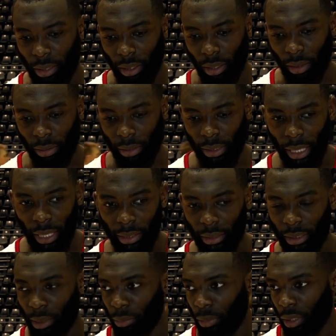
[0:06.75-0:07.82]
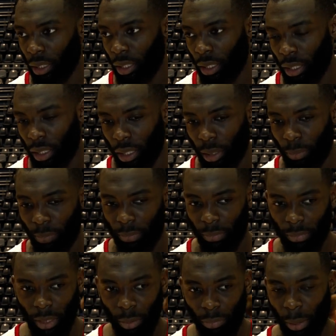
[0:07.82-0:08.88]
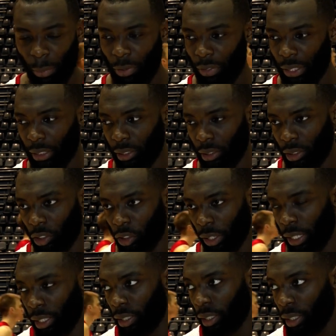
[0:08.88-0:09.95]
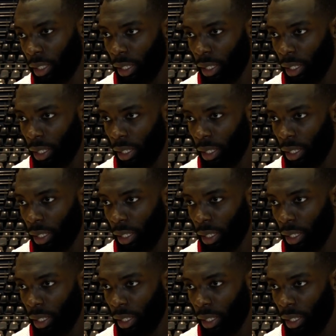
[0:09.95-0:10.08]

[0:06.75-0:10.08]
Uh, it's a lot of teams are uh, in preparation or trying to